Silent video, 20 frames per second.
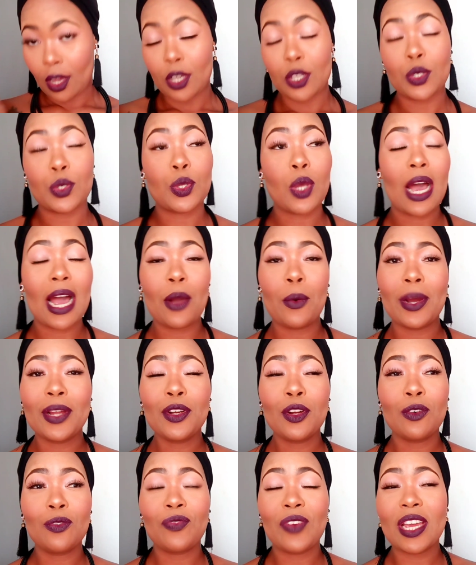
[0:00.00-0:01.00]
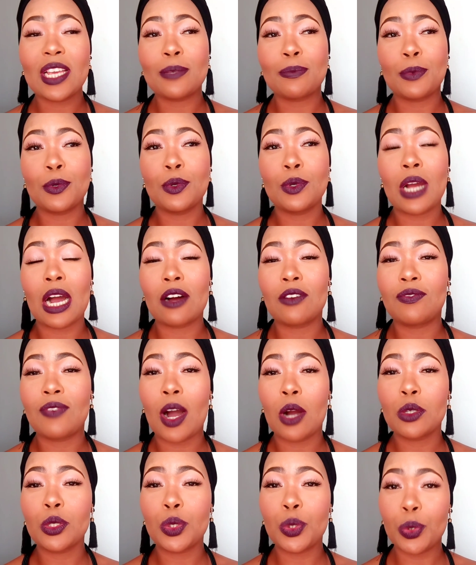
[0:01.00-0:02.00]
So I went on Facebook, I
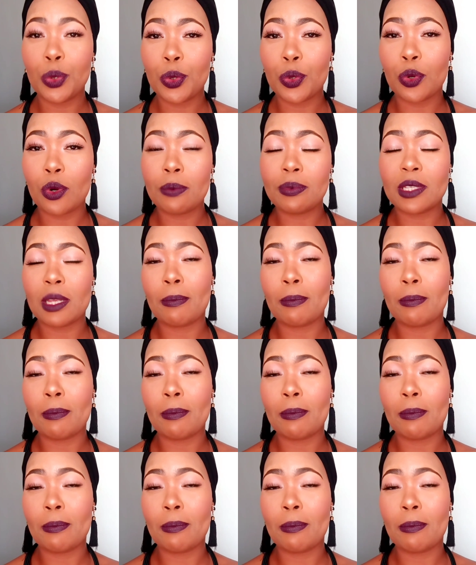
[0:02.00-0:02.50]
found two groups,